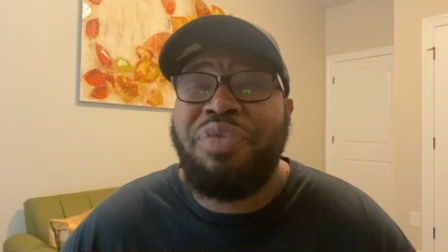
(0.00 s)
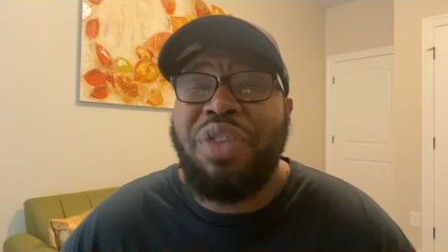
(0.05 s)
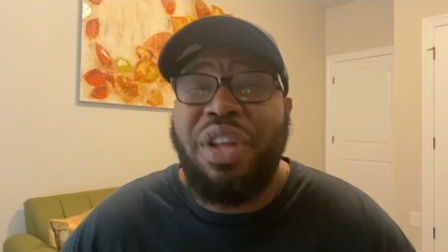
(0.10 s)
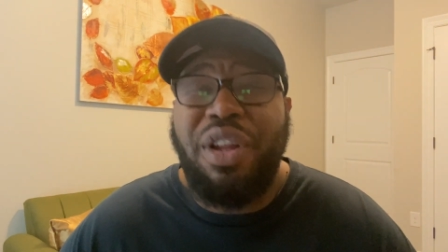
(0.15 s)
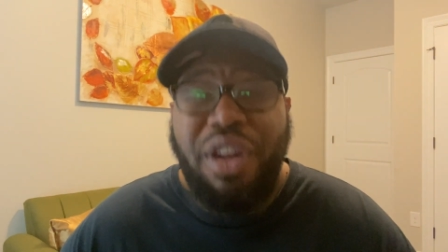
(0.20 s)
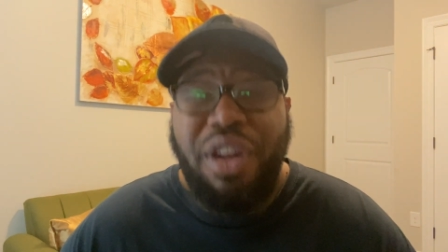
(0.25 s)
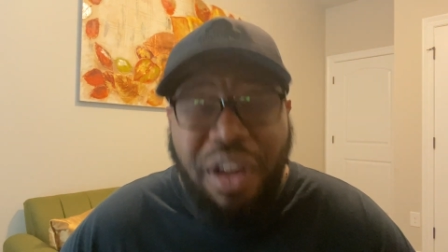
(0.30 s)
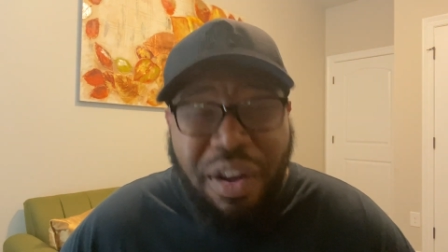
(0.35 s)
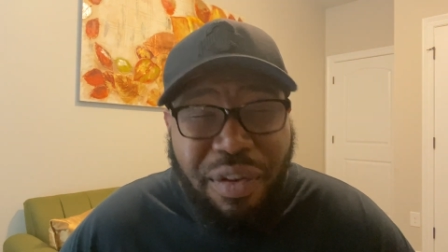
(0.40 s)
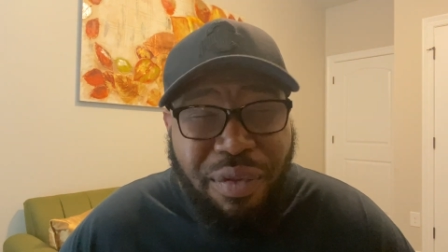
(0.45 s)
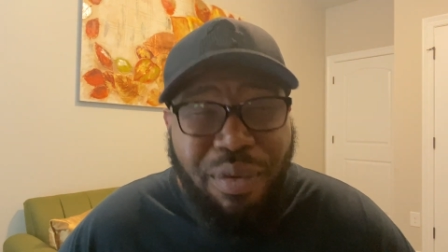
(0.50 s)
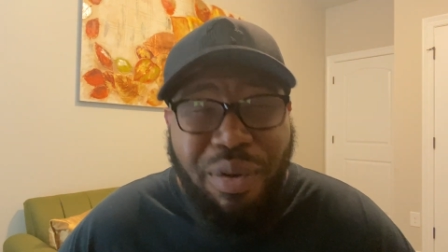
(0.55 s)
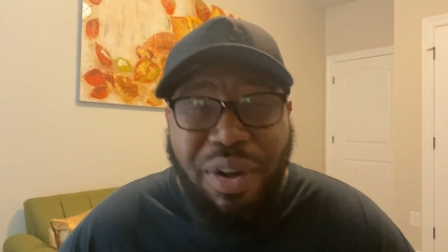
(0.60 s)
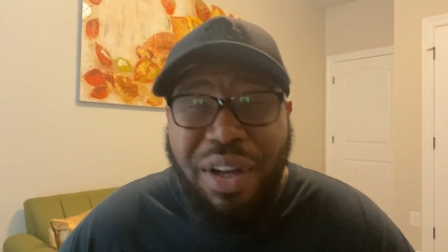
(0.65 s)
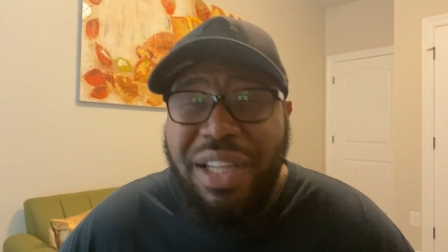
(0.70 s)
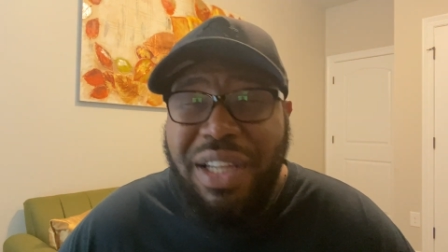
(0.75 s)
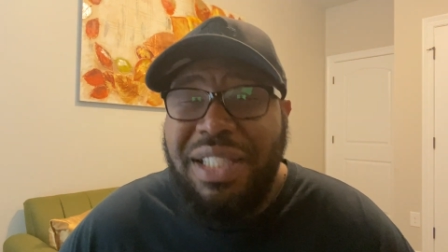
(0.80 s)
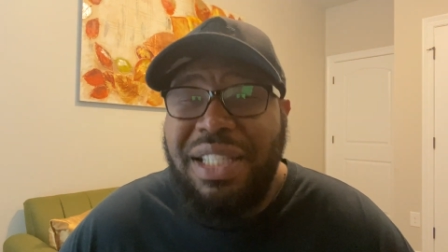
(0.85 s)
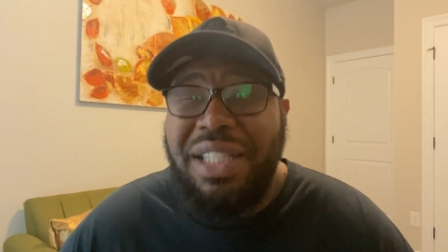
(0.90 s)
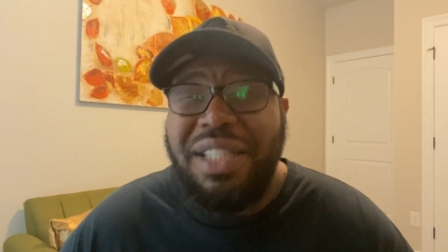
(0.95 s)
loved
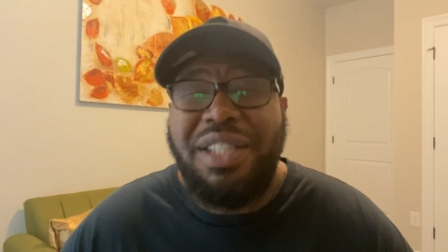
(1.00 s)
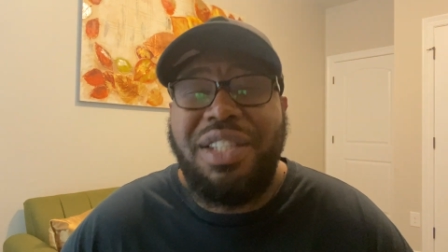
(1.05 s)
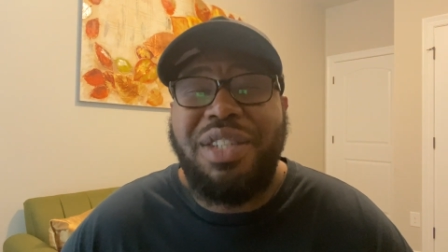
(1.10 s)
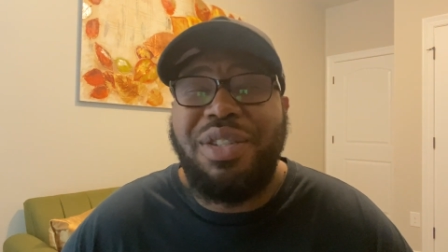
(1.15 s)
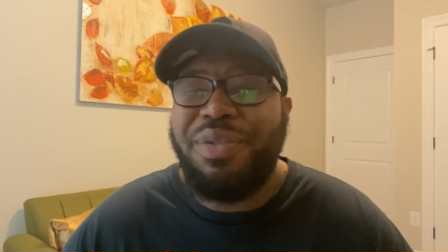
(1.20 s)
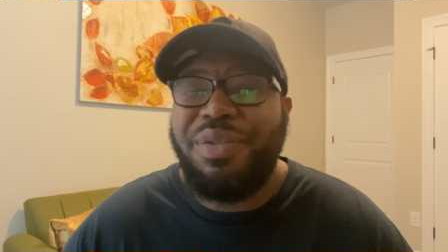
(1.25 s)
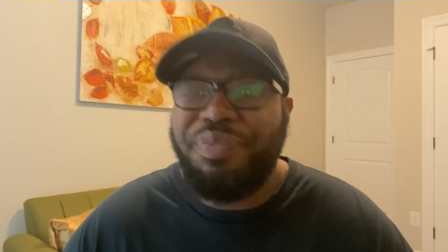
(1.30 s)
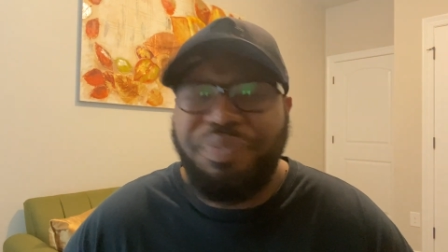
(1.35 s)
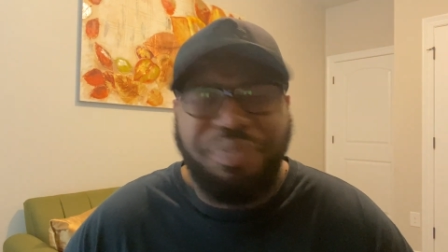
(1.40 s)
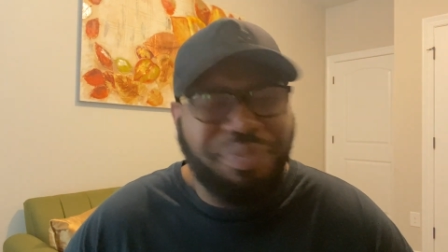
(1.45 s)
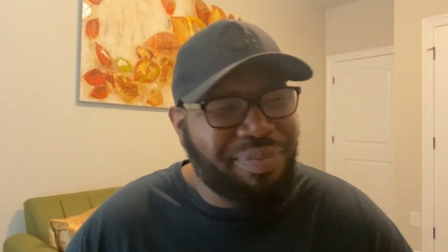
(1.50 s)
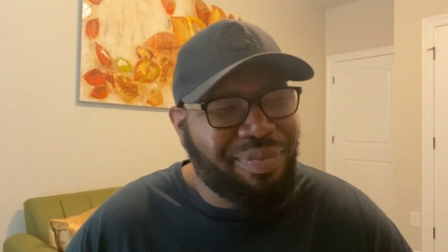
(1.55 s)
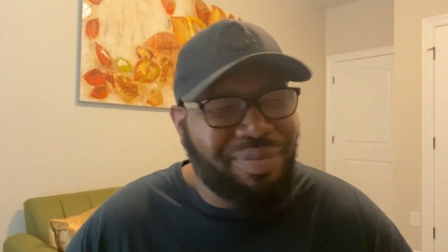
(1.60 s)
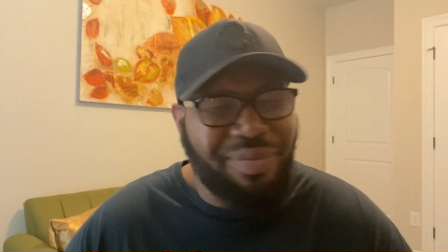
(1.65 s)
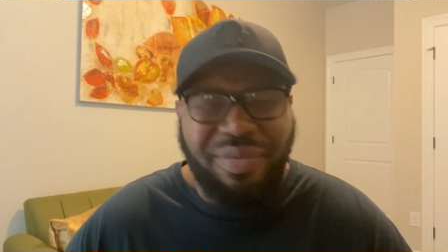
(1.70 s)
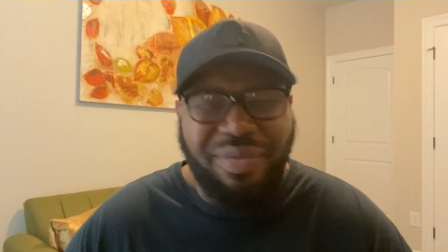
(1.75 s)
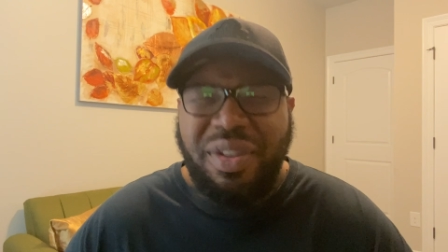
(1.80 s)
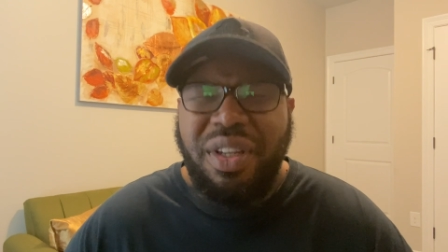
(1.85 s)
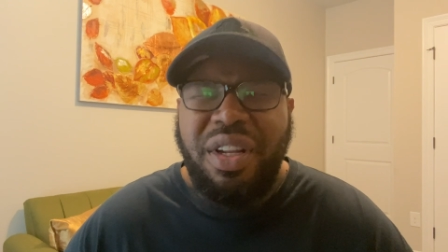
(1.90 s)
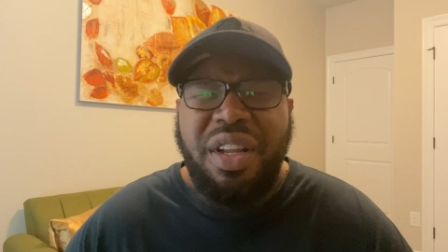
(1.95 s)
ones and to
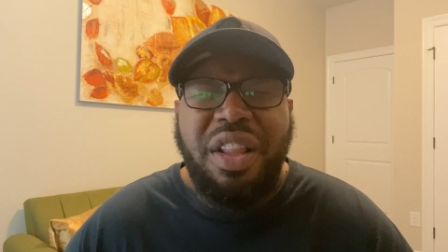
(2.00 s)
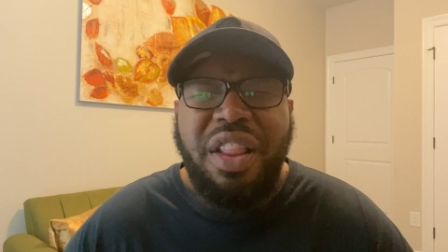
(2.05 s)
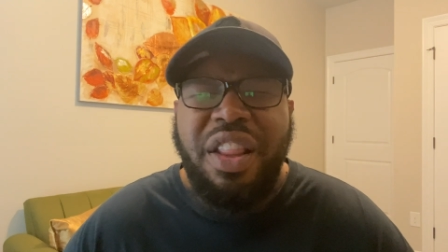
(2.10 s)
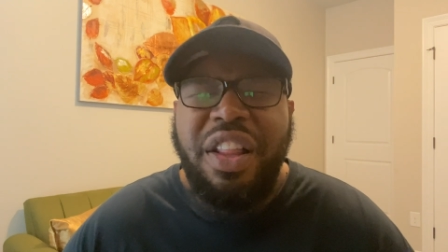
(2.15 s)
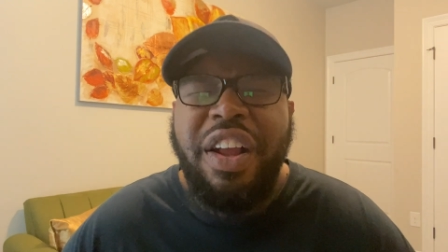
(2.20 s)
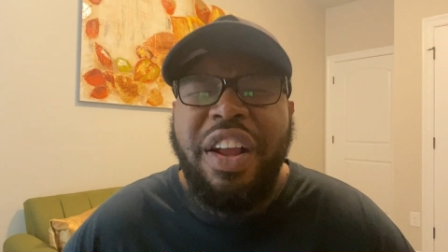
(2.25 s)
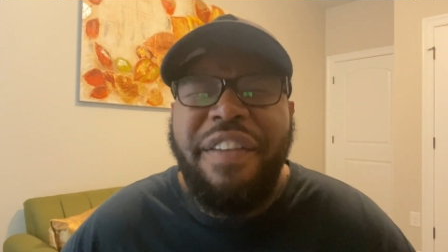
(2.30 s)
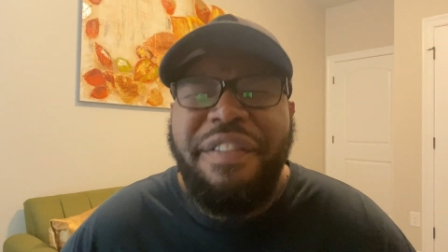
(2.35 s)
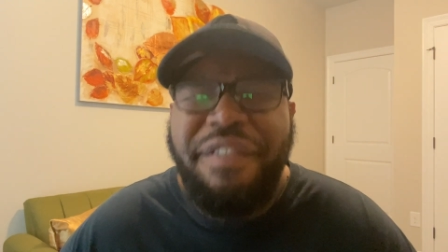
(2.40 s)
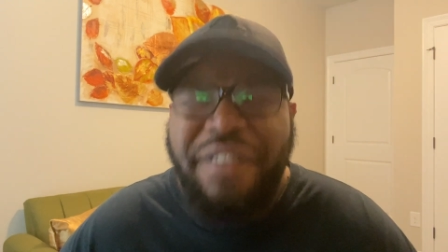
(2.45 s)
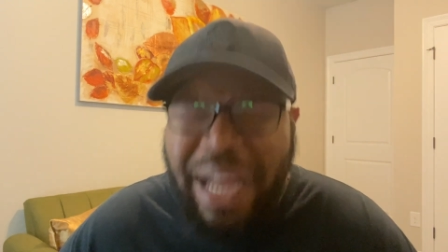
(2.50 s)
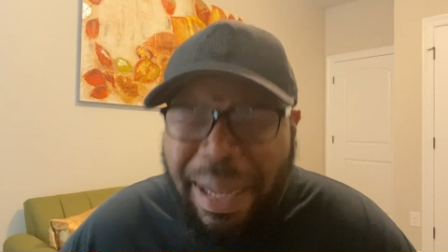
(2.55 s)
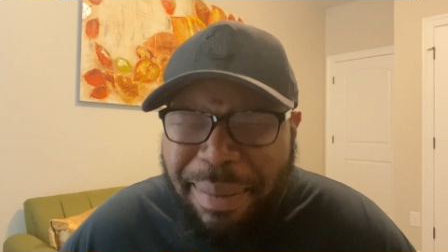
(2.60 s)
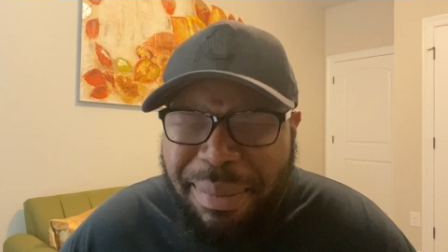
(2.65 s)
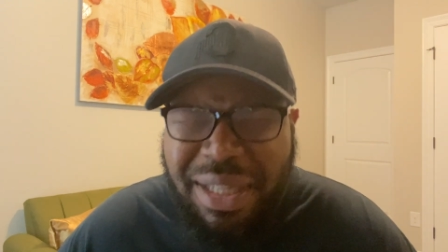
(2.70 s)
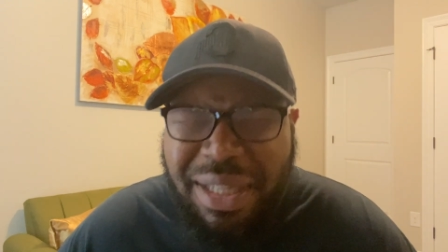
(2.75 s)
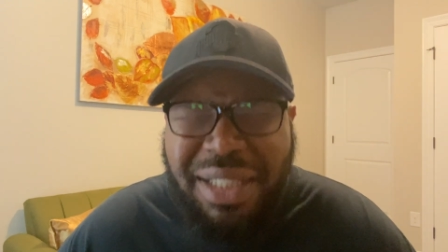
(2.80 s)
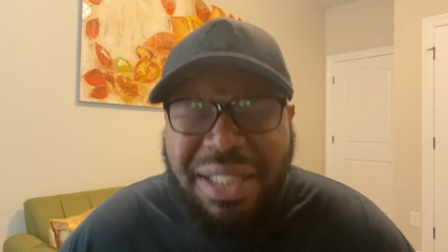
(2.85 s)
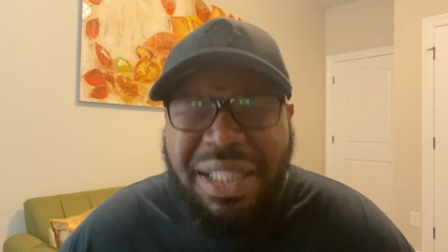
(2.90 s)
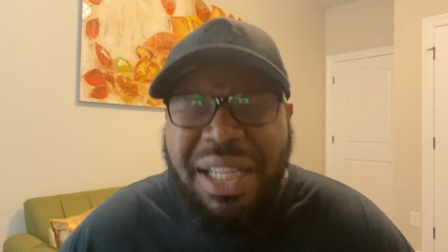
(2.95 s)
their
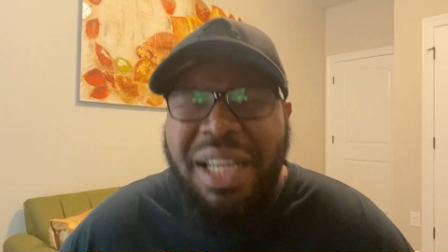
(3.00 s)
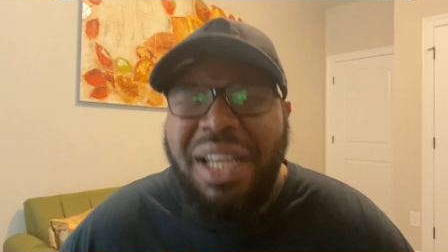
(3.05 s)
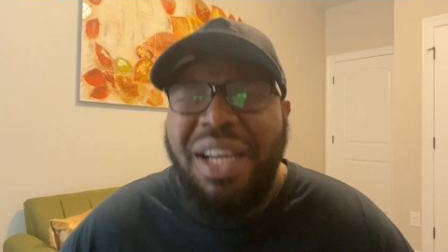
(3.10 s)
families.